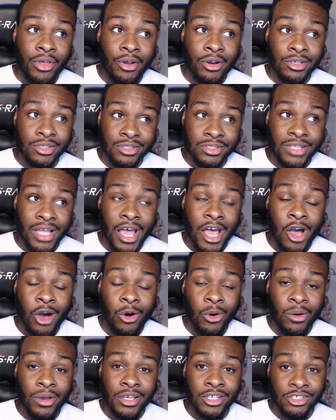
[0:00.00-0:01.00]
their
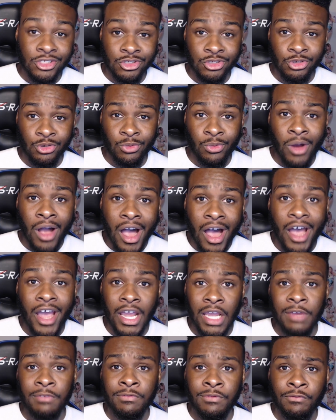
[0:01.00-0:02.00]
style is
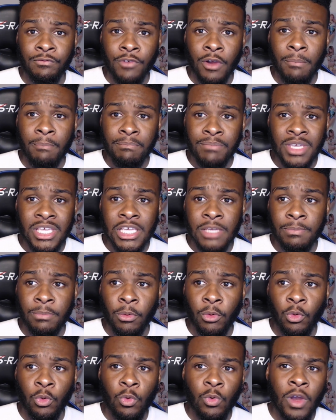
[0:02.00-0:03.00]
derived from
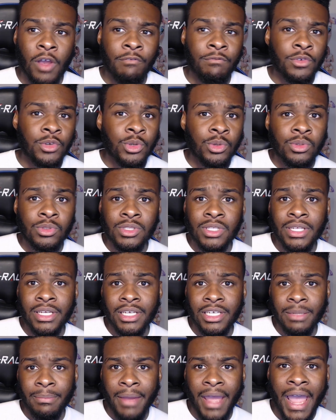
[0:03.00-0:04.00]
people who have used it
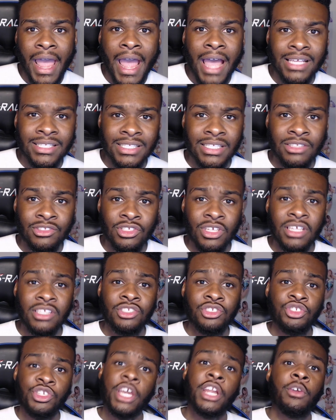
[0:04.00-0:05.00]
in the past, and
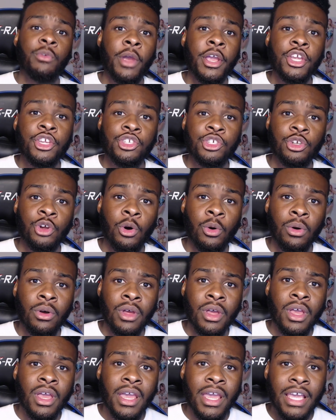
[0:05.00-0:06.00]
it's generational.
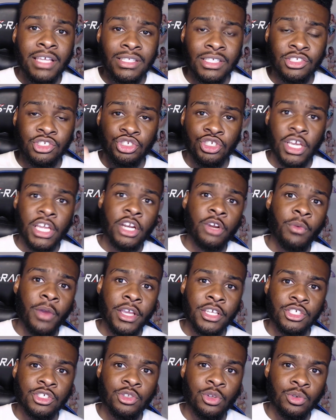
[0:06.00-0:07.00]
It's a
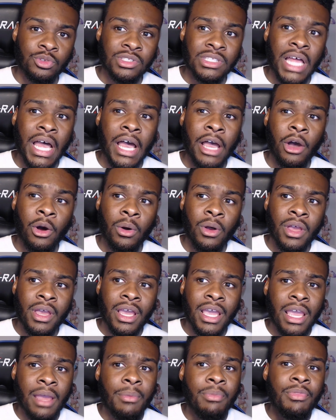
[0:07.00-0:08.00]
generational style,
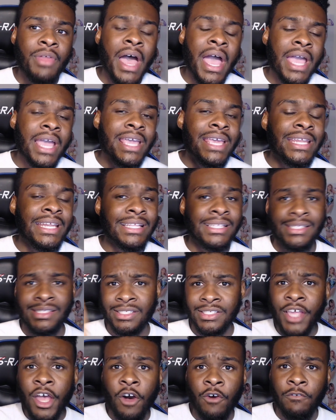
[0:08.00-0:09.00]
and that in
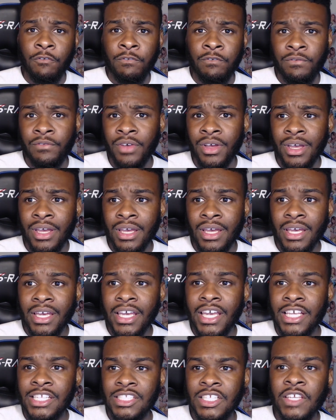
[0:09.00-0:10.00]
itself
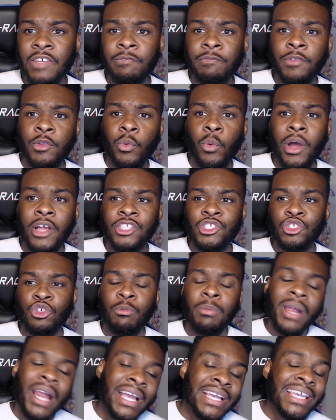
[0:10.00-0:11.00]
is
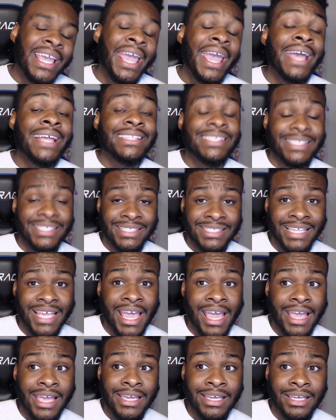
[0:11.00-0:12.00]
influential, but I can't
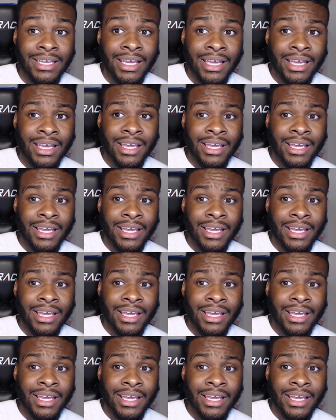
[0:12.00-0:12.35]
say